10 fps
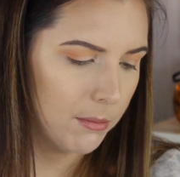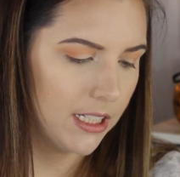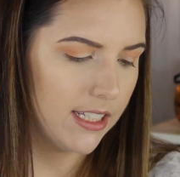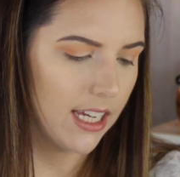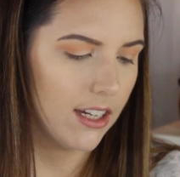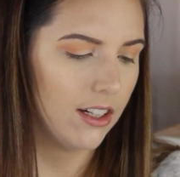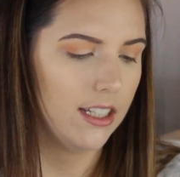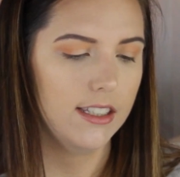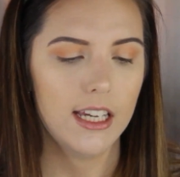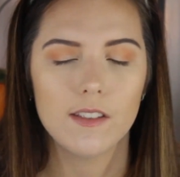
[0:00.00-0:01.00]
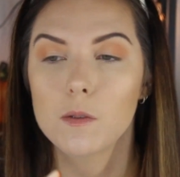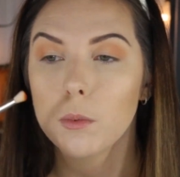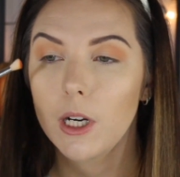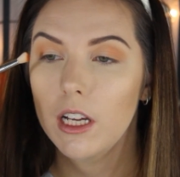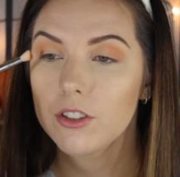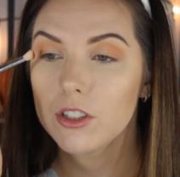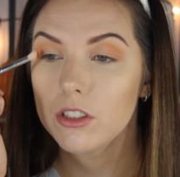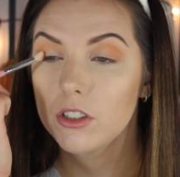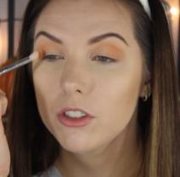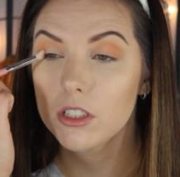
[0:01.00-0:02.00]
I'm gonna take it on a dense brush
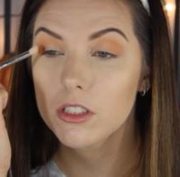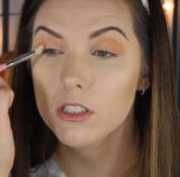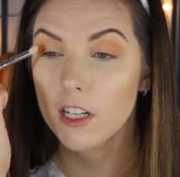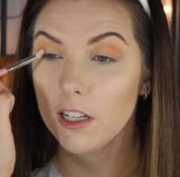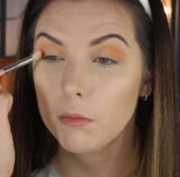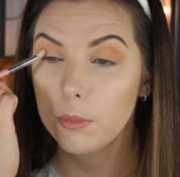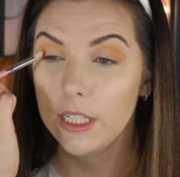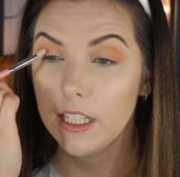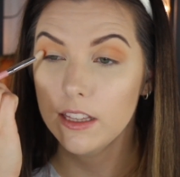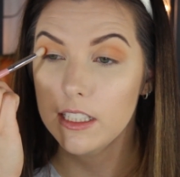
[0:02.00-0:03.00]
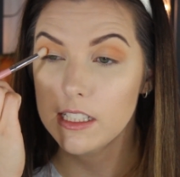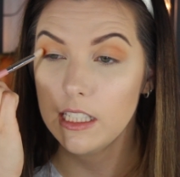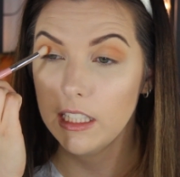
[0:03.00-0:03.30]
and just start putting this